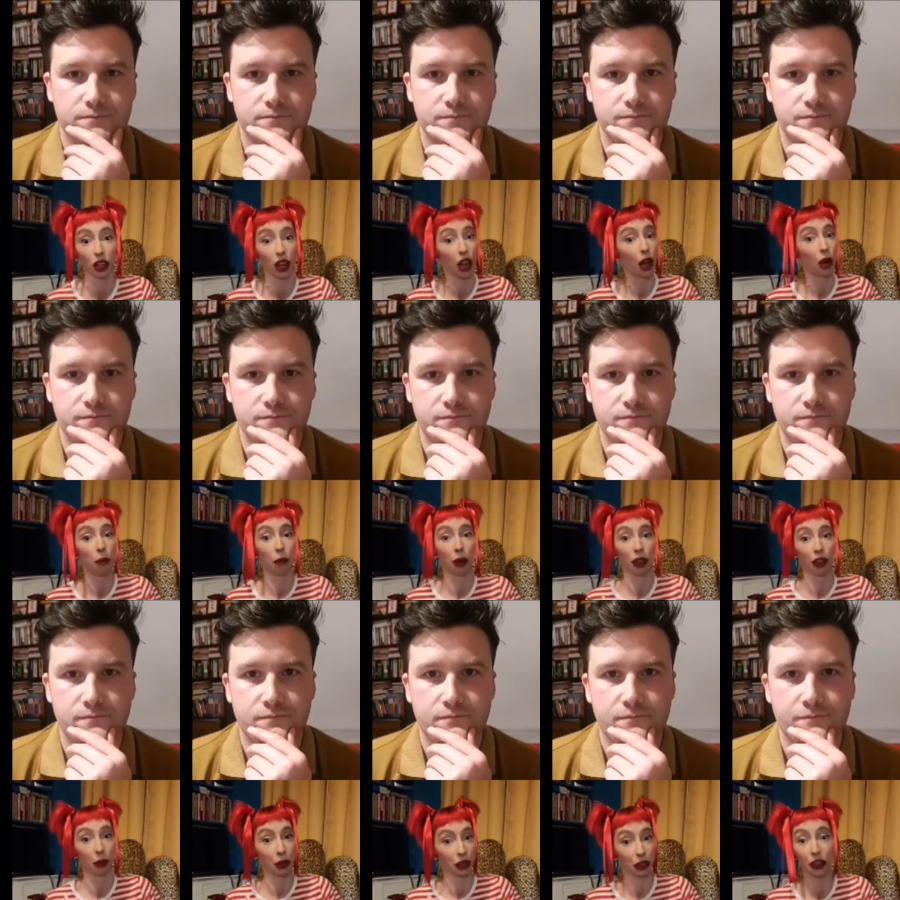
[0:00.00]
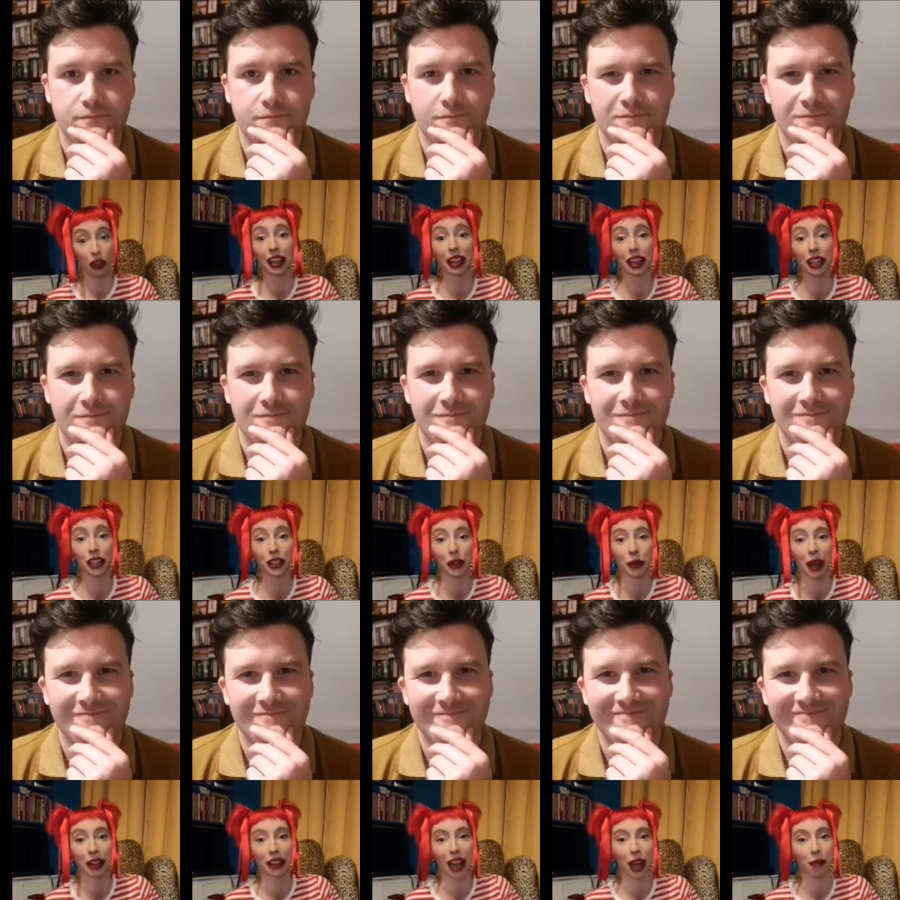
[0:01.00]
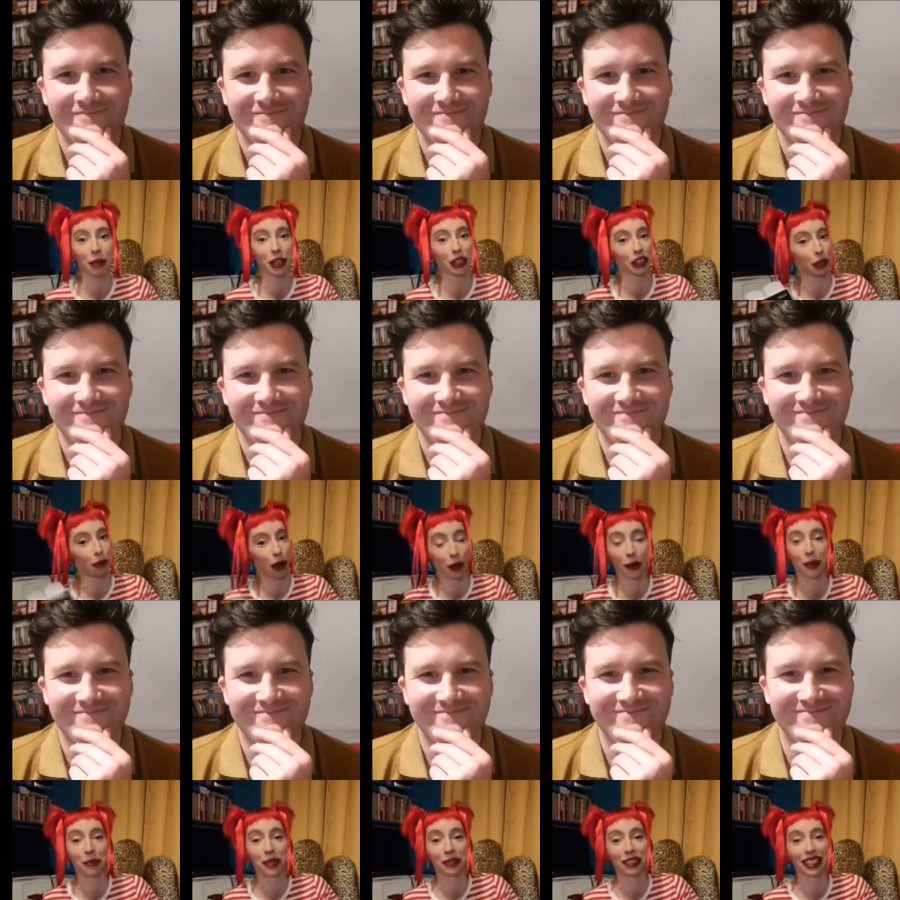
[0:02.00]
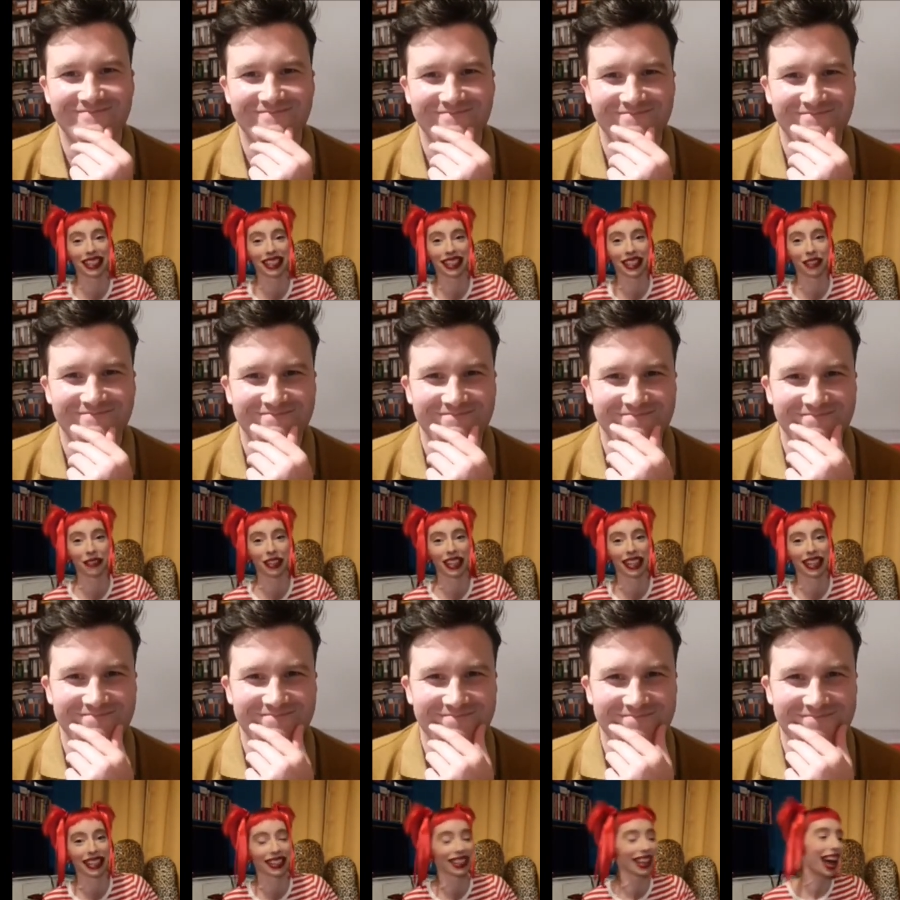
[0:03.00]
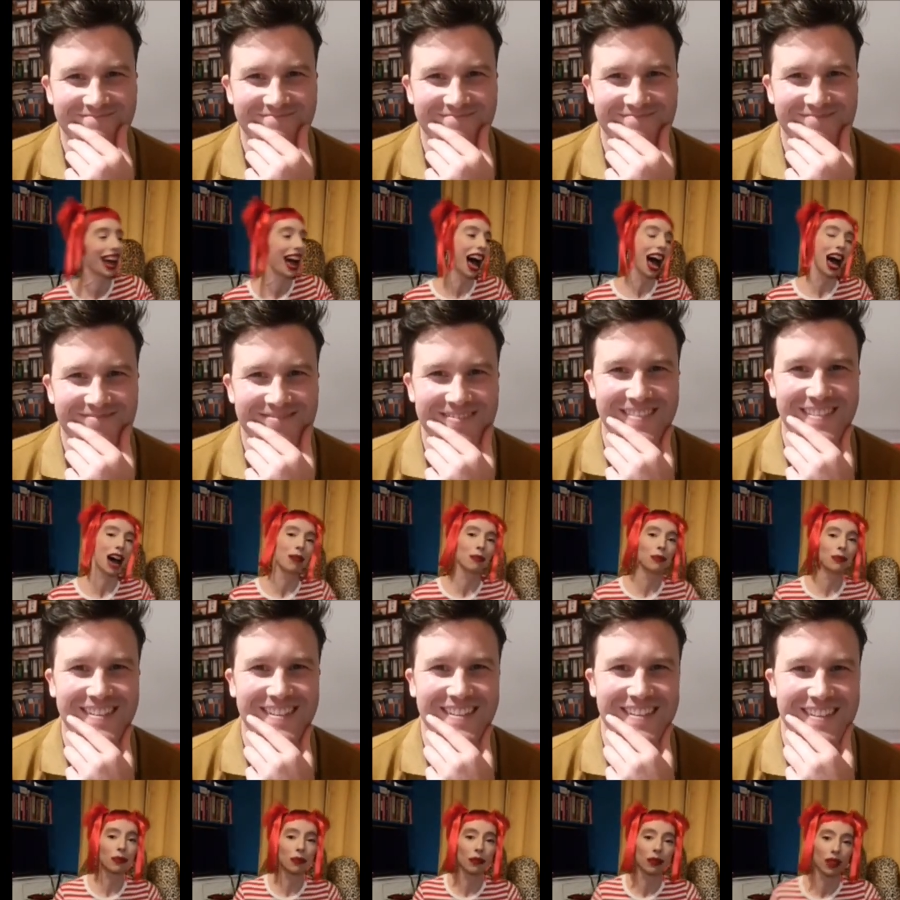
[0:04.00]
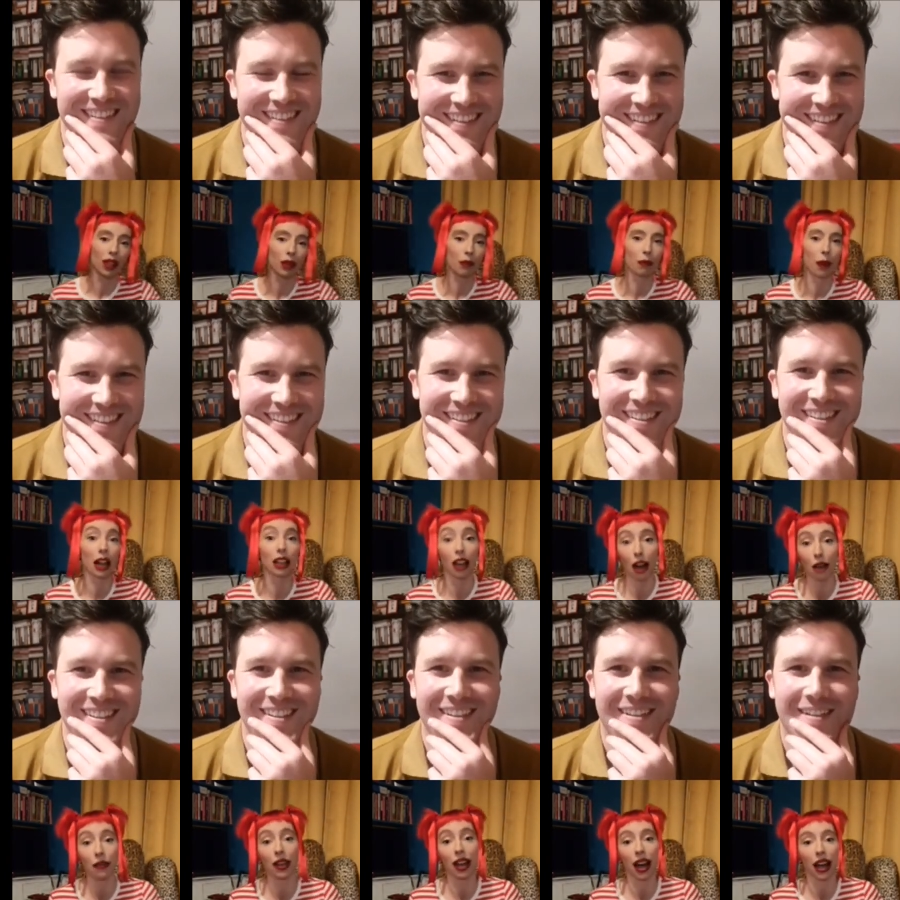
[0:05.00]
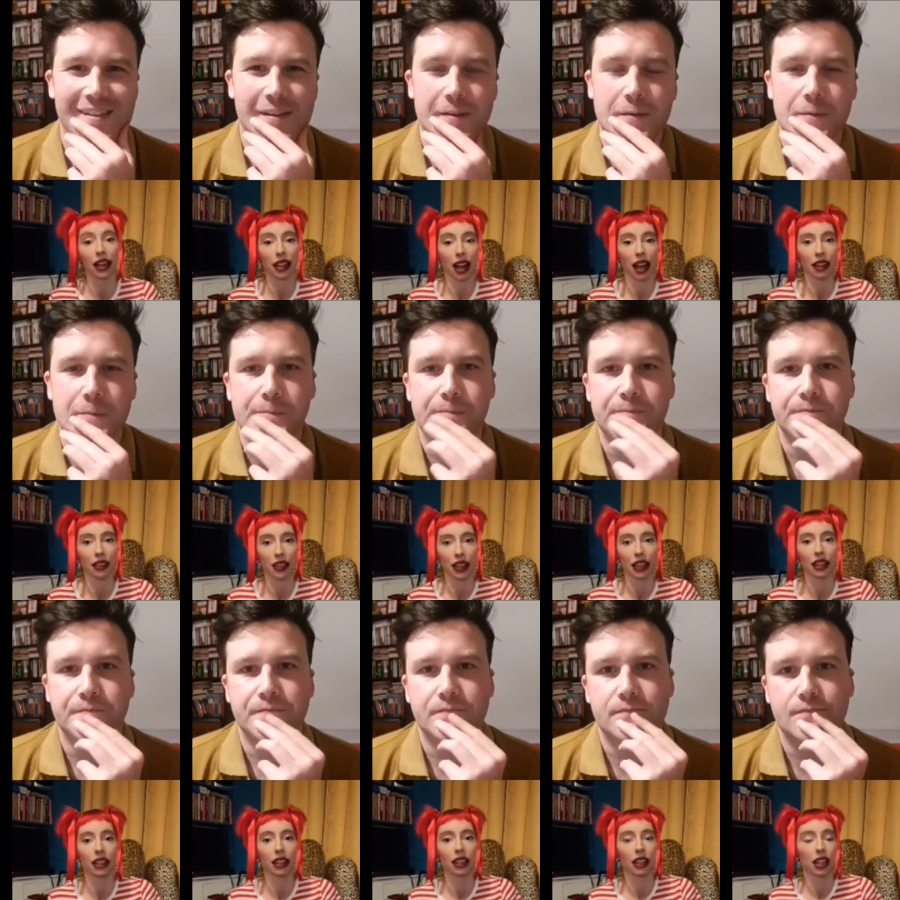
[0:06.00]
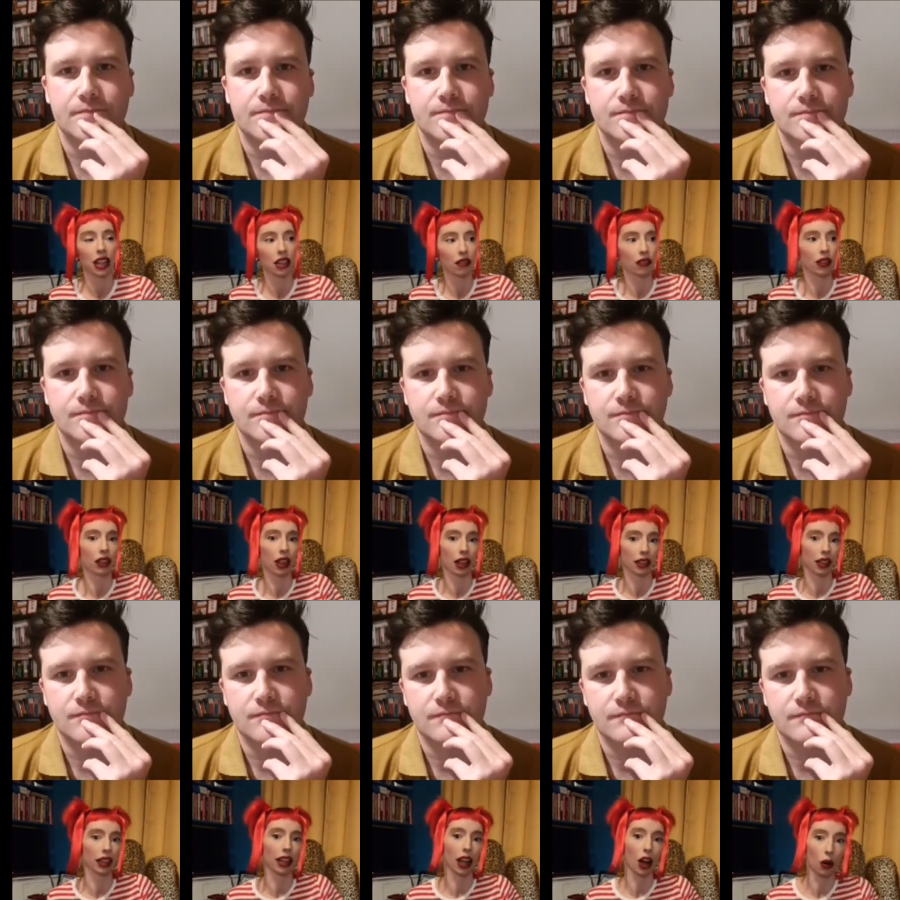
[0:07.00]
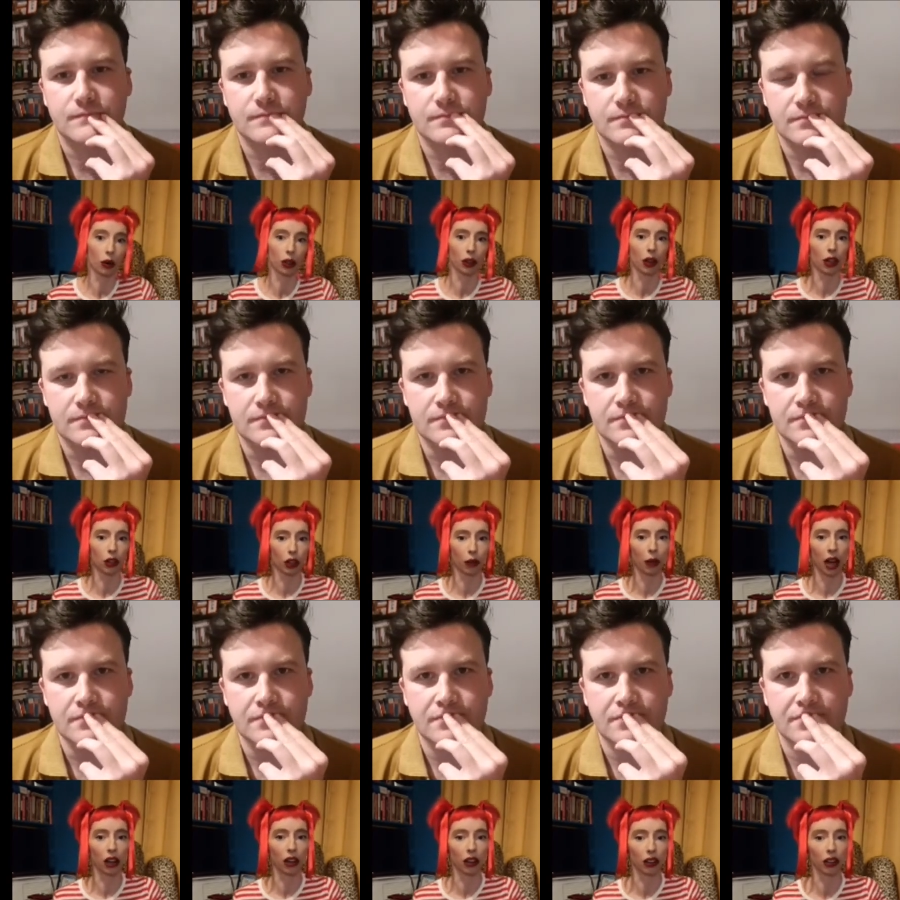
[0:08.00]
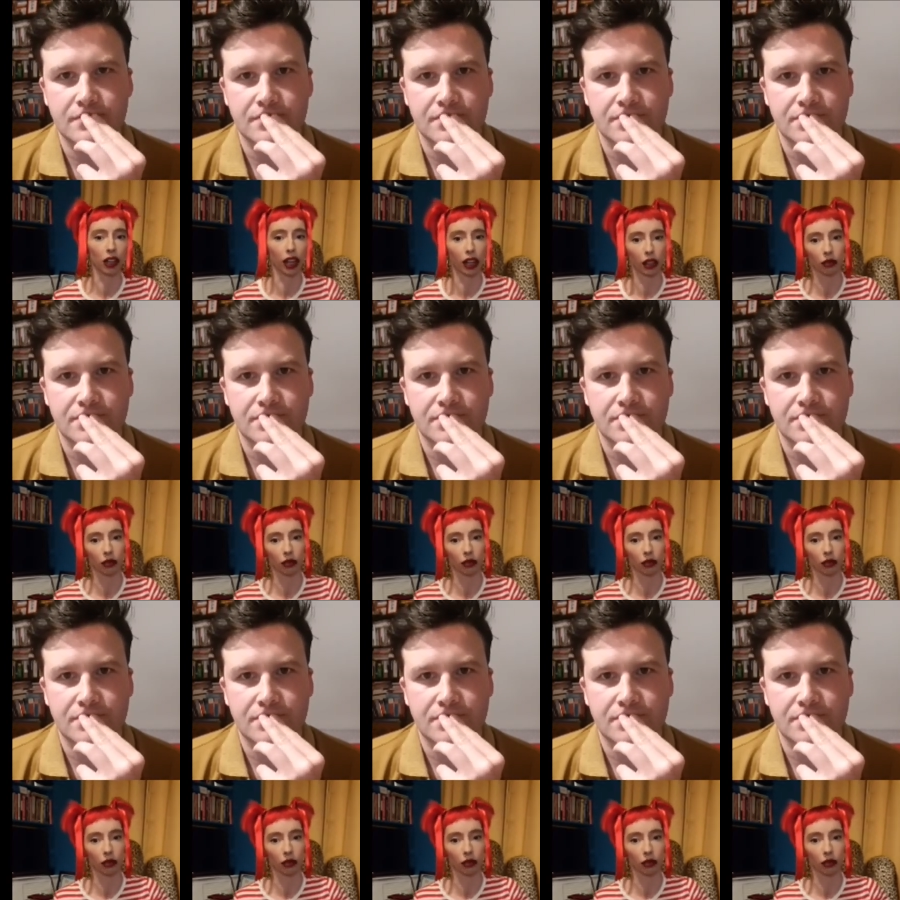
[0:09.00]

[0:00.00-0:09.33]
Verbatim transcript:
Speaker 1: but there was nothing I could do about that because the poems have existed for years. But a lot of it, I think, even as I get older, I'll look back on and go,